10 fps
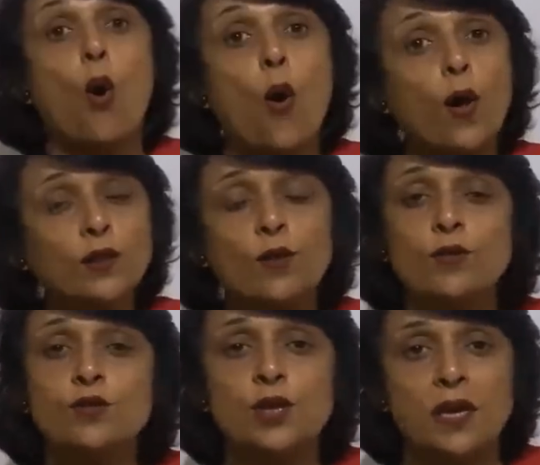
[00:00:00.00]
all
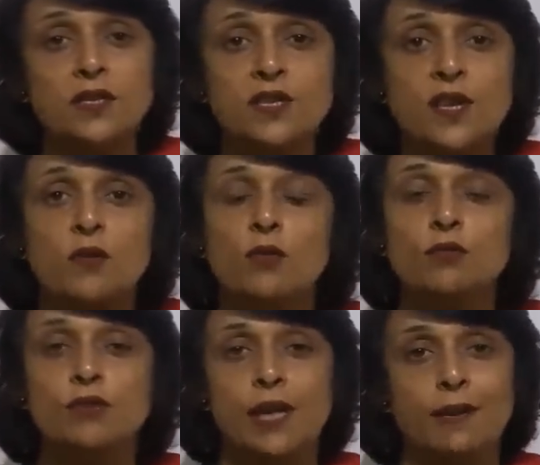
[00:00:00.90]
those changes are going
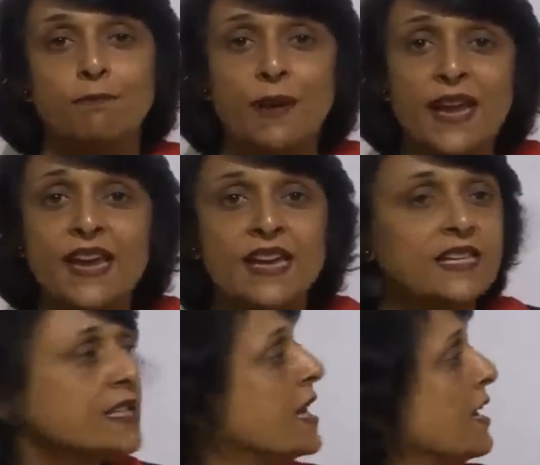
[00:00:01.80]
to take
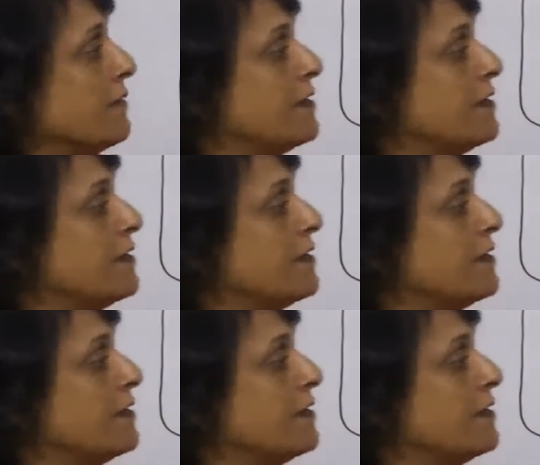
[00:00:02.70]
place,